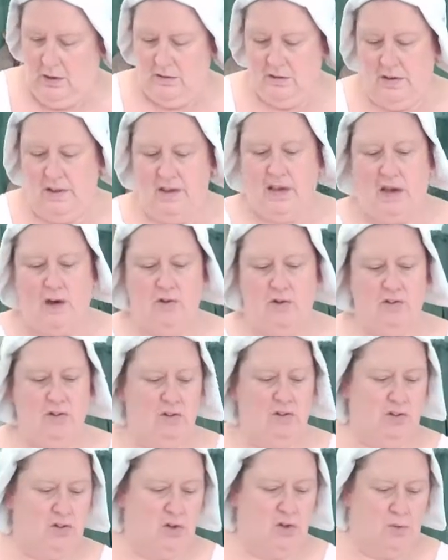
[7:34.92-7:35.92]
So there you go. So
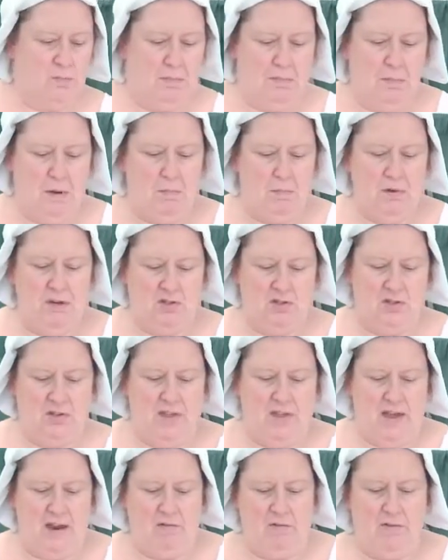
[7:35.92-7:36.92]
you just got a
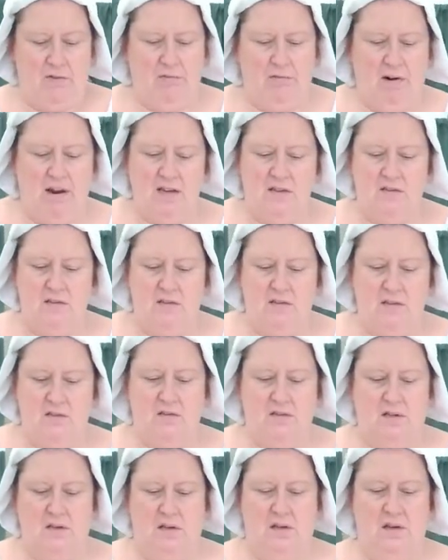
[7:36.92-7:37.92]
mixture there of the
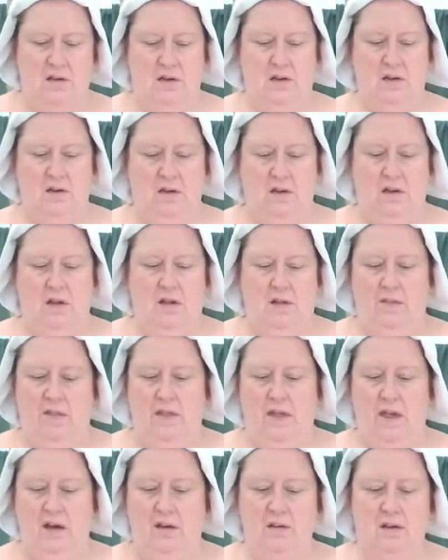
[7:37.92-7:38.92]
raisins,
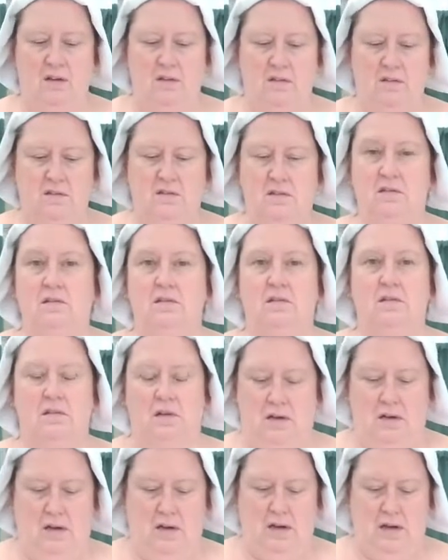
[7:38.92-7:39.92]
the onions,
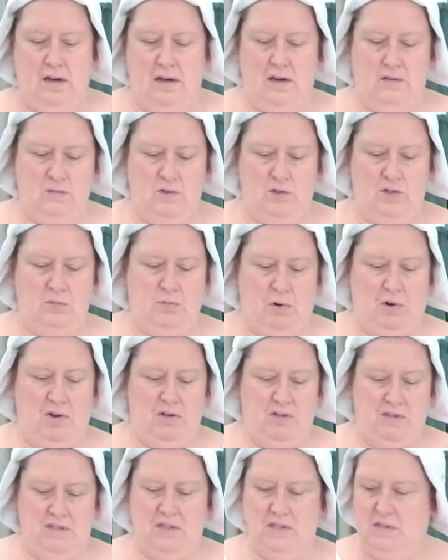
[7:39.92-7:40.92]
and the
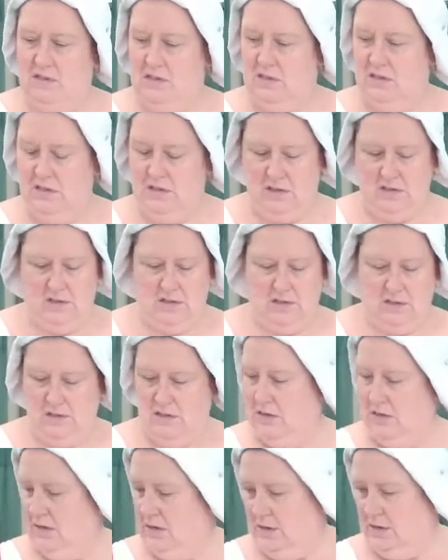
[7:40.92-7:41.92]
spices.
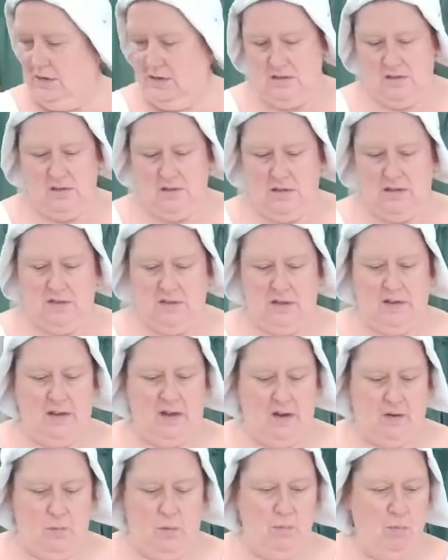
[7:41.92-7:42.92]
So that's
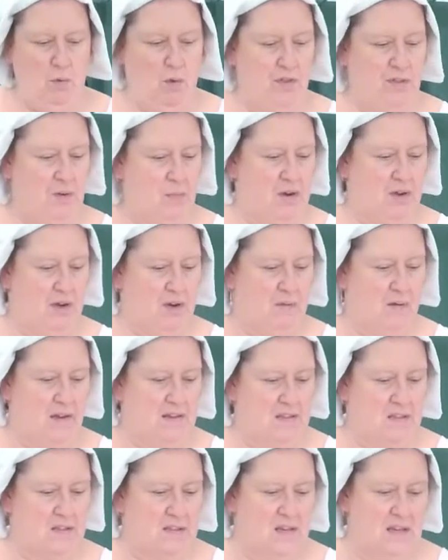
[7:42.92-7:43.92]
it. One more thing we're going to
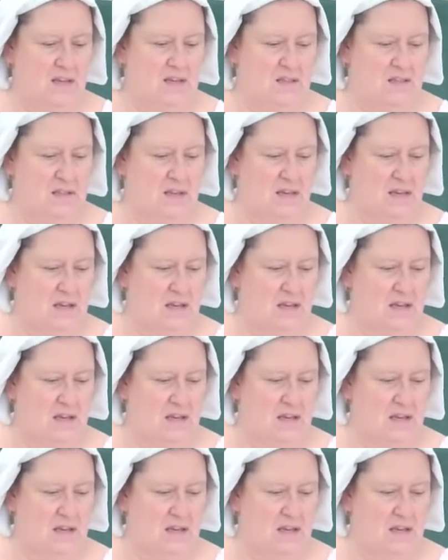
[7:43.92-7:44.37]
add to this